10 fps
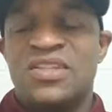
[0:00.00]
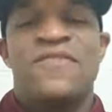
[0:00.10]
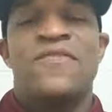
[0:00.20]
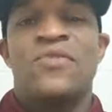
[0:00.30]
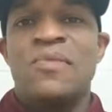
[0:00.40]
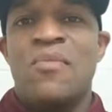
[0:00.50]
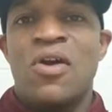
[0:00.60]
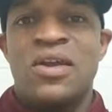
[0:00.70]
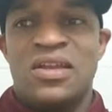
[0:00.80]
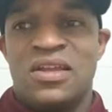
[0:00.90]
It's free
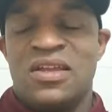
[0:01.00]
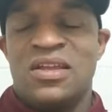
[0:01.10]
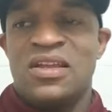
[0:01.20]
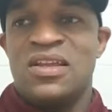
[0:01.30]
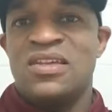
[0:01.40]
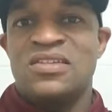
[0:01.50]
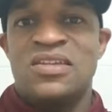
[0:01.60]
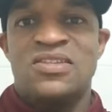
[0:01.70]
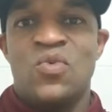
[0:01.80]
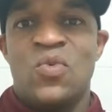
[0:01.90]
marketing. It's
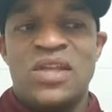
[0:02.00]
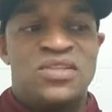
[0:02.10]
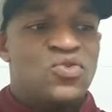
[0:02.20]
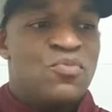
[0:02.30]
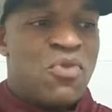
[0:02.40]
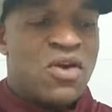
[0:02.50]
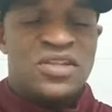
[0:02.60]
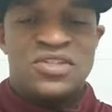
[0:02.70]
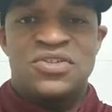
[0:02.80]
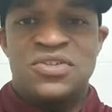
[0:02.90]
it's a way to
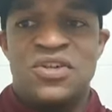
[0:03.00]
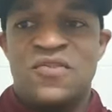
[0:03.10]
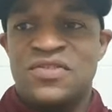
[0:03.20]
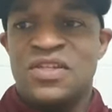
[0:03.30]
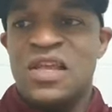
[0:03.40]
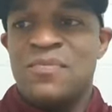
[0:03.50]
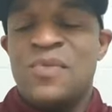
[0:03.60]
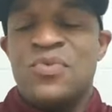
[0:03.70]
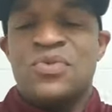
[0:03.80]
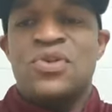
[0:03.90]
market yourself, to let
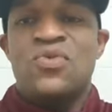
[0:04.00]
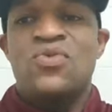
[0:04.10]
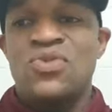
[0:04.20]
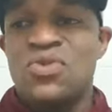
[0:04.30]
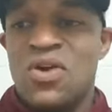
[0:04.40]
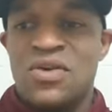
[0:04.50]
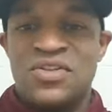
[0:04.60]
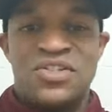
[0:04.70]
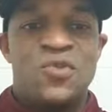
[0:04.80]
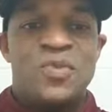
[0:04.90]
people know who you are,
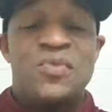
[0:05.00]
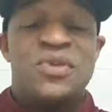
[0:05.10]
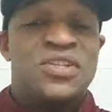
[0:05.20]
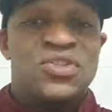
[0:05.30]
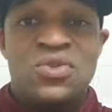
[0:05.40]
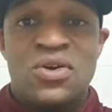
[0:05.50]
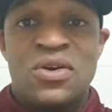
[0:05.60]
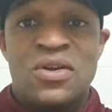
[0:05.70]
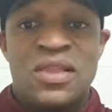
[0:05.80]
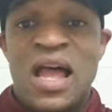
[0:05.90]
to show people that you
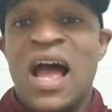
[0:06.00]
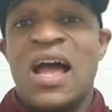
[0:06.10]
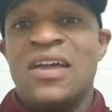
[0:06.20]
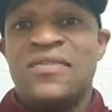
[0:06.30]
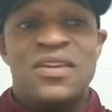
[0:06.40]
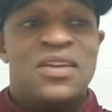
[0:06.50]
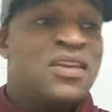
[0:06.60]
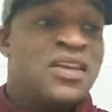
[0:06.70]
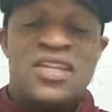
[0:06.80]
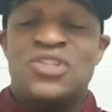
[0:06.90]
are alive
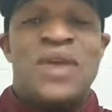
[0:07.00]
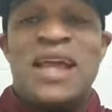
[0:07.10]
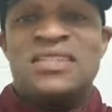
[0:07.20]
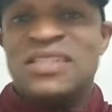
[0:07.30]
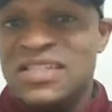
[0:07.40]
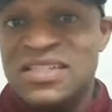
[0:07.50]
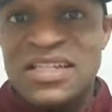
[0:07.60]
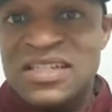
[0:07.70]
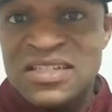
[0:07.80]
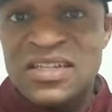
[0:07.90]
and that you actually
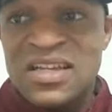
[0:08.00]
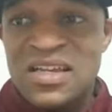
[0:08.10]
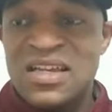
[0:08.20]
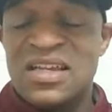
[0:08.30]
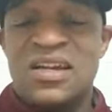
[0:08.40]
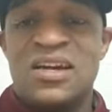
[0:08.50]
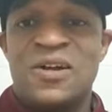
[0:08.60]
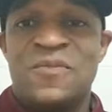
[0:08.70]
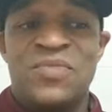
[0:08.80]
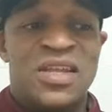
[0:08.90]
exist.
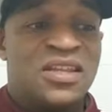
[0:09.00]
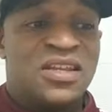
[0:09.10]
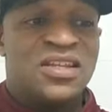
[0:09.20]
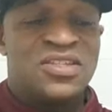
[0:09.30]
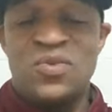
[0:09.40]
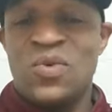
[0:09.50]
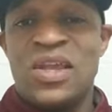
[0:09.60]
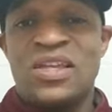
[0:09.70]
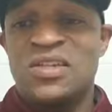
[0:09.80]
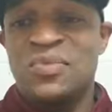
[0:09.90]
Um, and then it's a
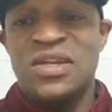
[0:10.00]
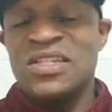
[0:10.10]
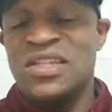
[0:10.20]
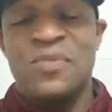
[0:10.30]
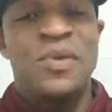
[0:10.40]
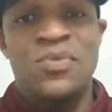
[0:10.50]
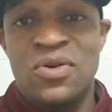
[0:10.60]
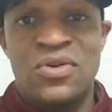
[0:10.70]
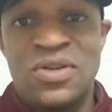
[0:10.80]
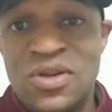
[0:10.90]
way, it's a place that
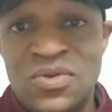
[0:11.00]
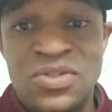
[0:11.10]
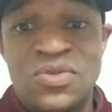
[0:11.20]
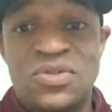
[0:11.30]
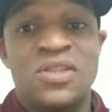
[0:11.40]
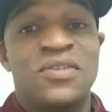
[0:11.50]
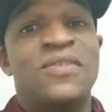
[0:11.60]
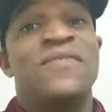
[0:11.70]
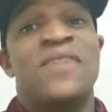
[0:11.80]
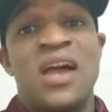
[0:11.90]
people are going to go to to
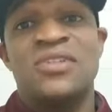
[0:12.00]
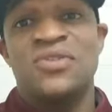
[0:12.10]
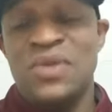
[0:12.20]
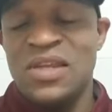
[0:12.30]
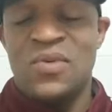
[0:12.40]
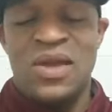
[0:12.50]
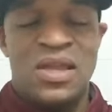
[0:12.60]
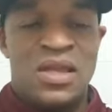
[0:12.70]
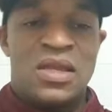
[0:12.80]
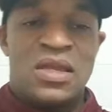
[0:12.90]
find you anyway.